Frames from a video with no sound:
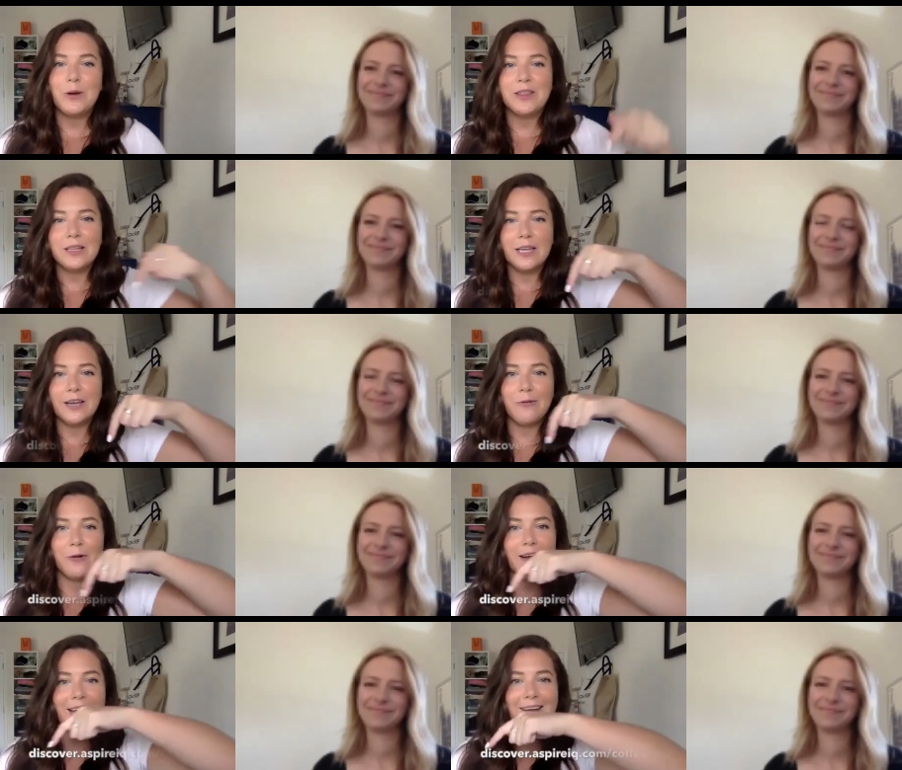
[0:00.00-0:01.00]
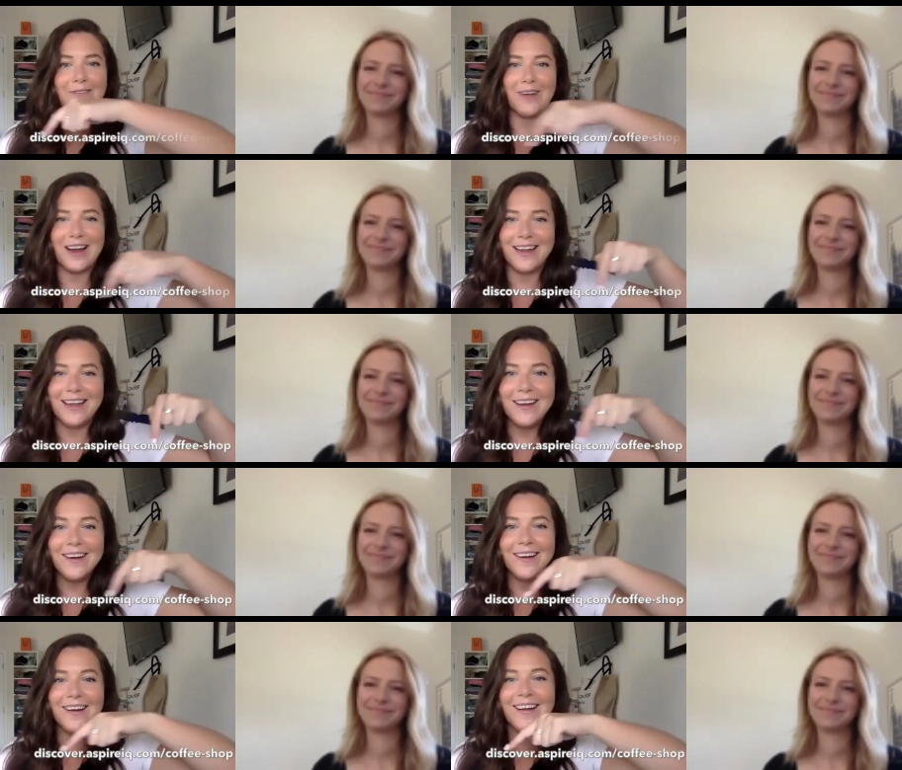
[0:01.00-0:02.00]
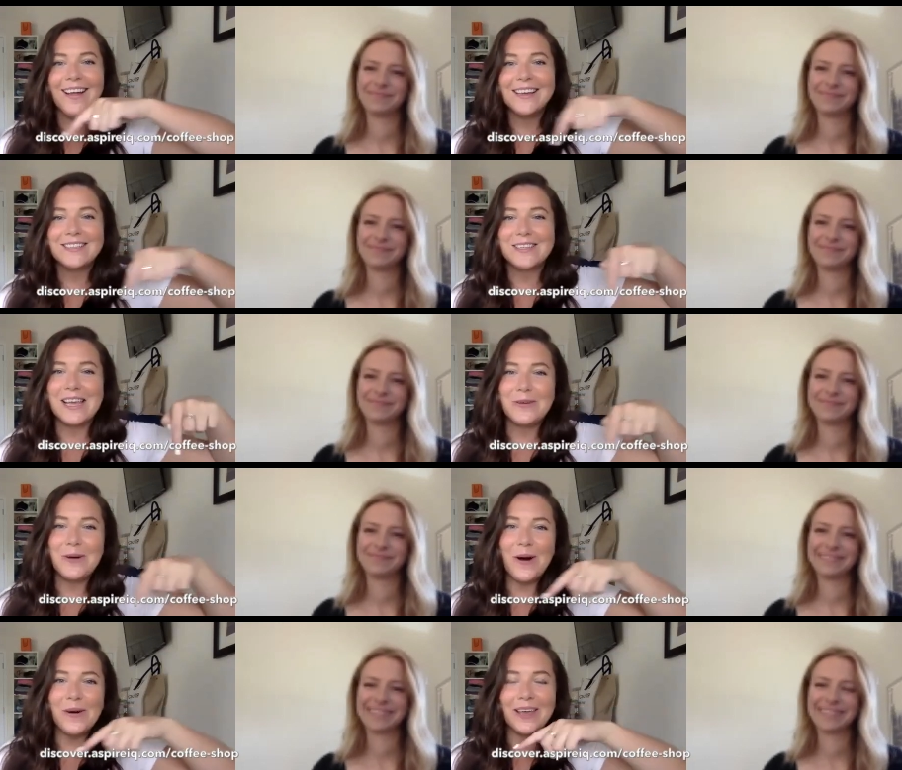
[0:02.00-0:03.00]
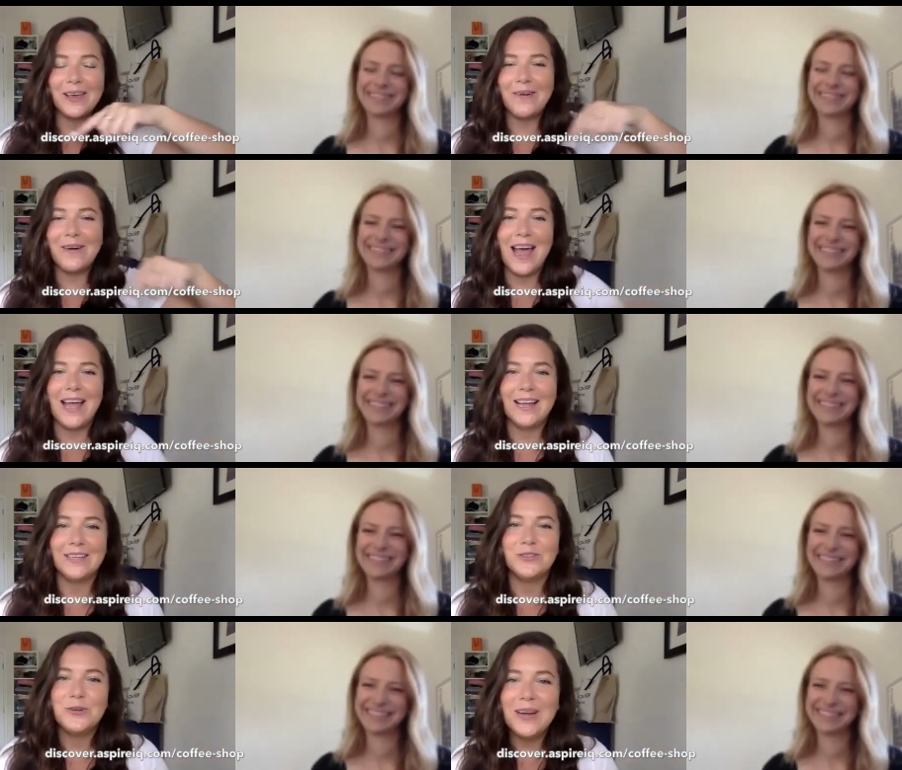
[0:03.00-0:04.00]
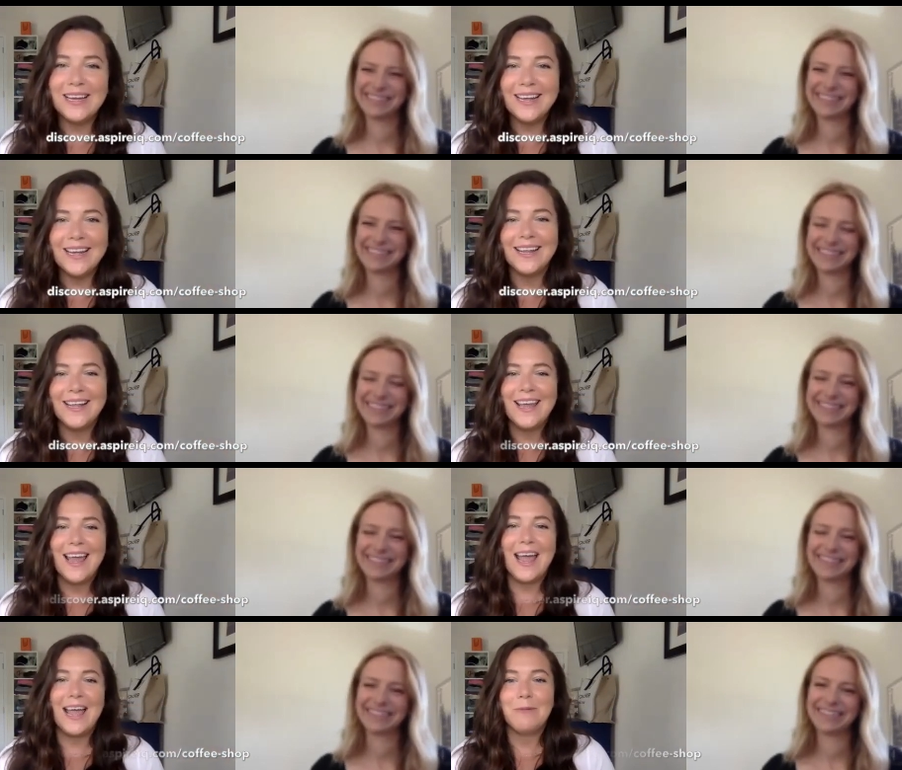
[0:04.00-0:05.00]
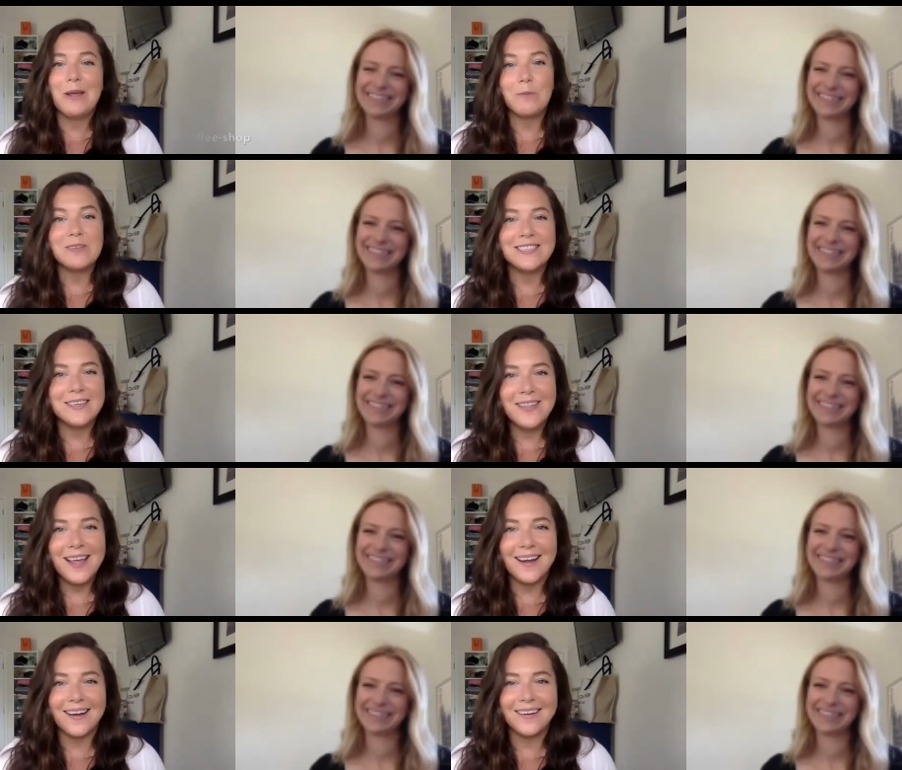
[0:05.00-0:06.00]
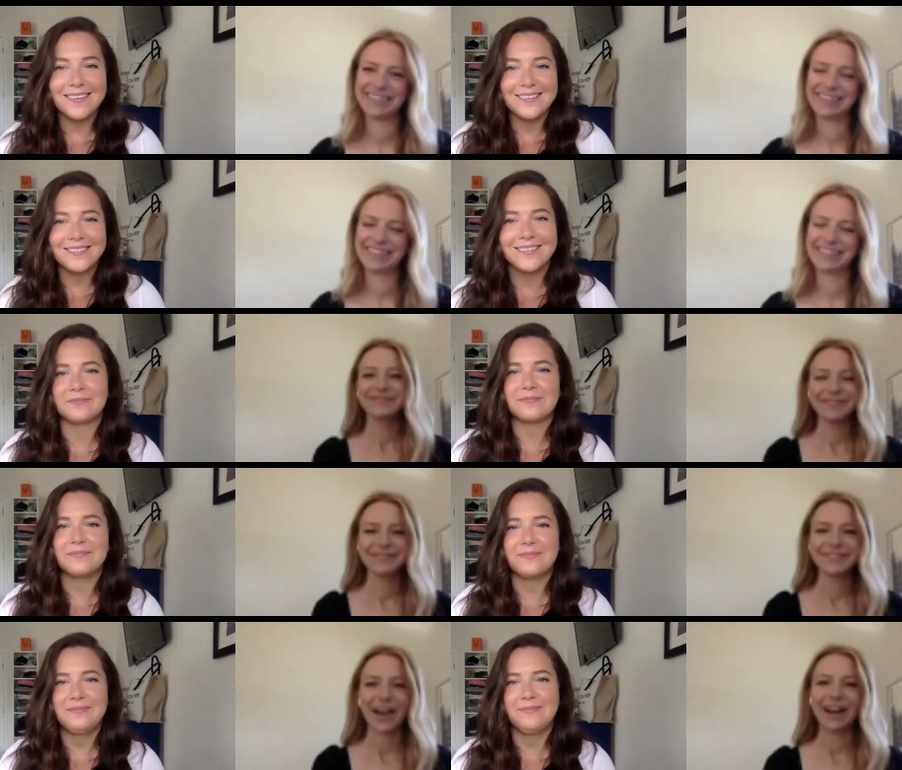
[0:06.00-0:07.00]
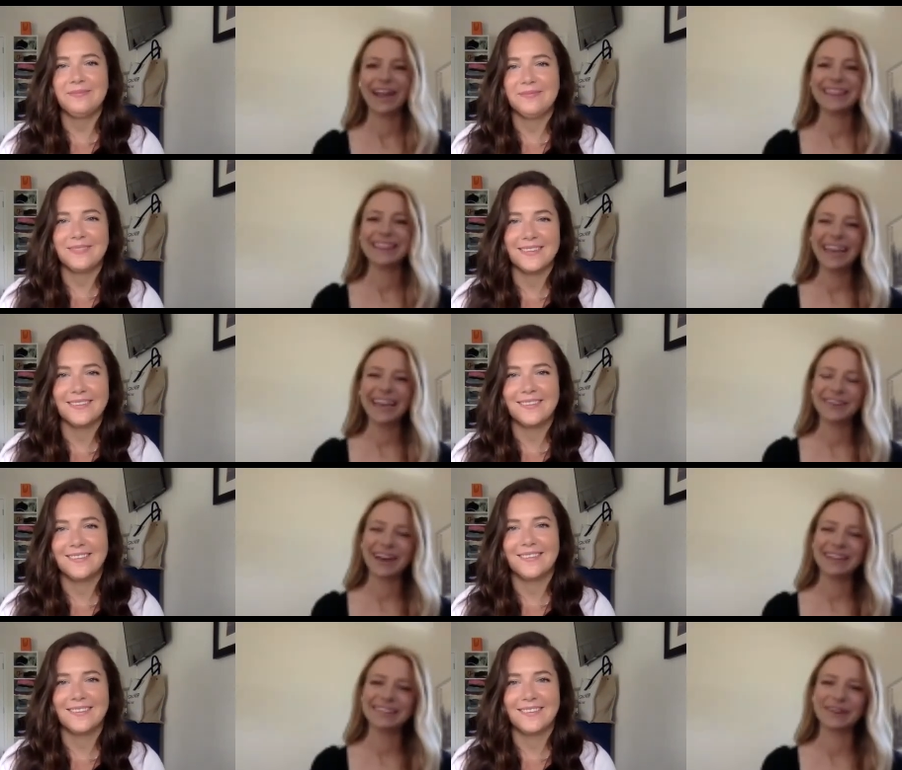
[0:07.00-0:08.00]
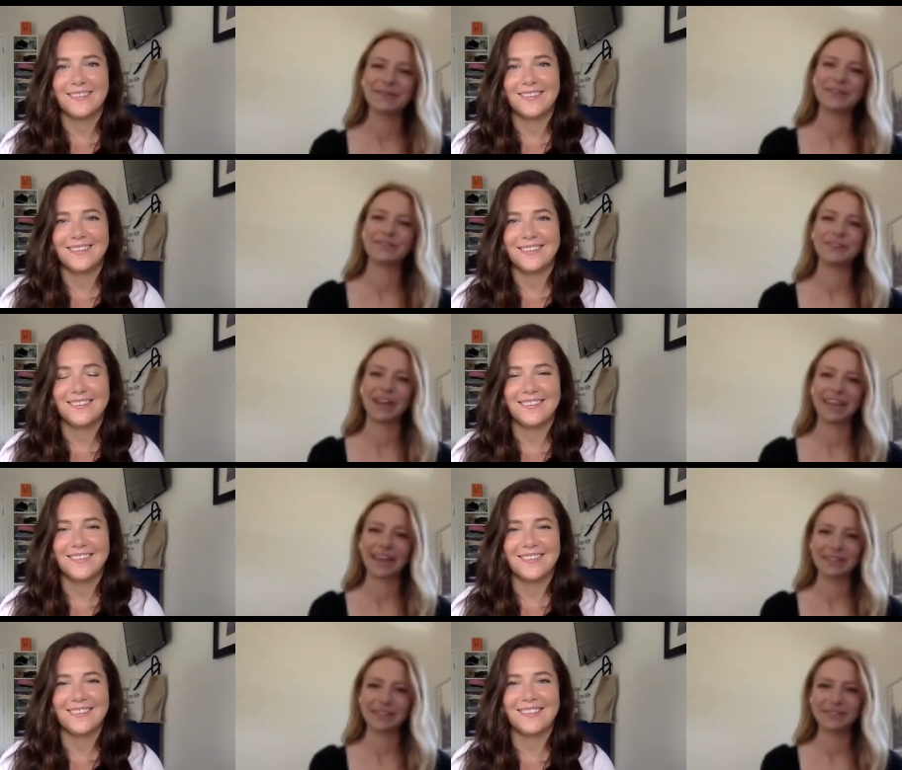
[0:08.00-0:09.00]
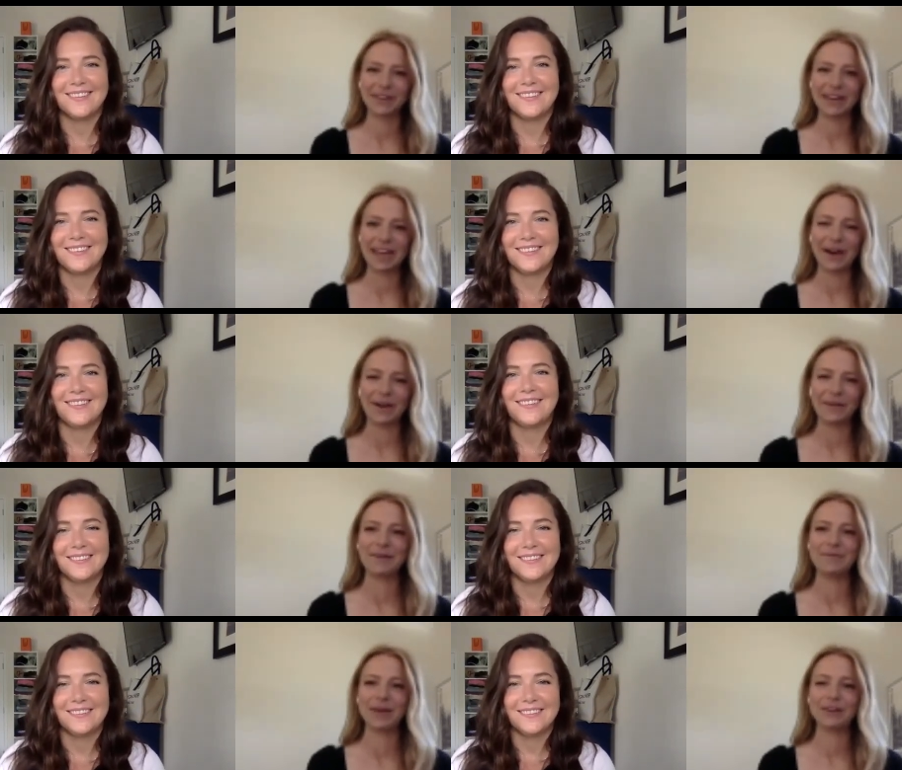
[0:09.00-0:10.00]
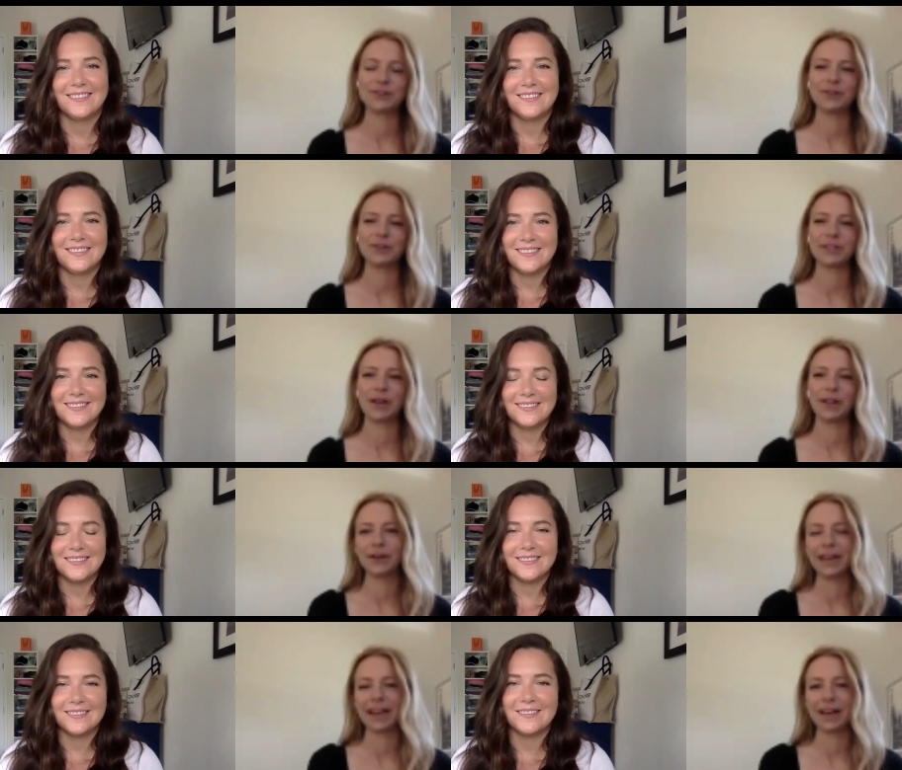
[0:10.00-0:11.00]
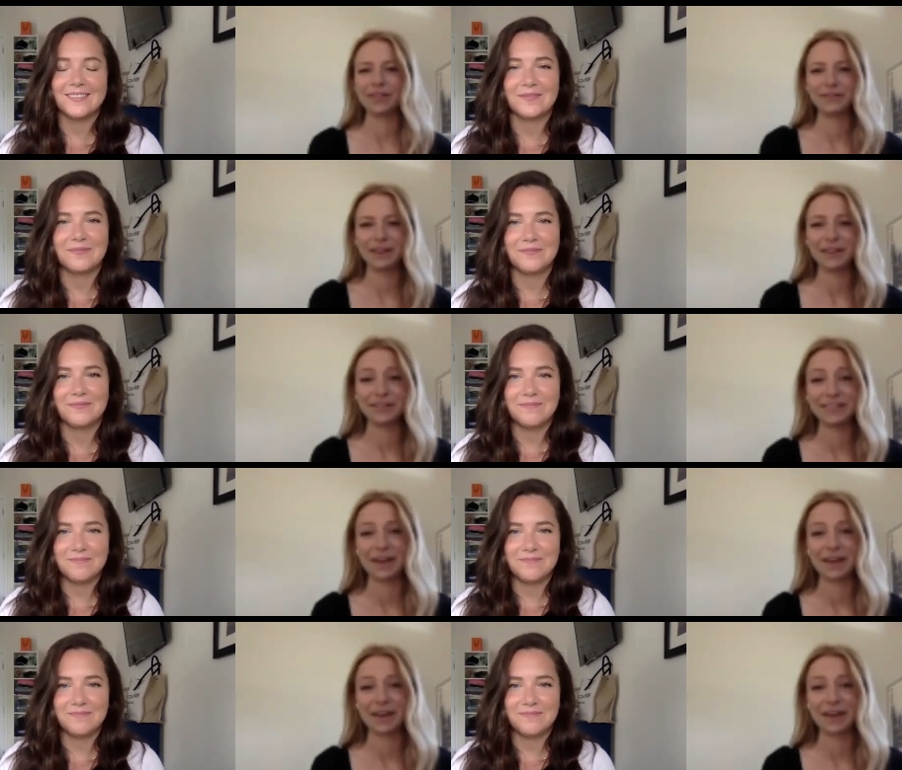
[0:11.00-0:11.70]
Speaker 1: put the link for it right here so that you all can go ahead and join it. And we hope to see you
Speaker 2: there. All right, thank you guys so much for checking out this video. Make sure to look at other videos that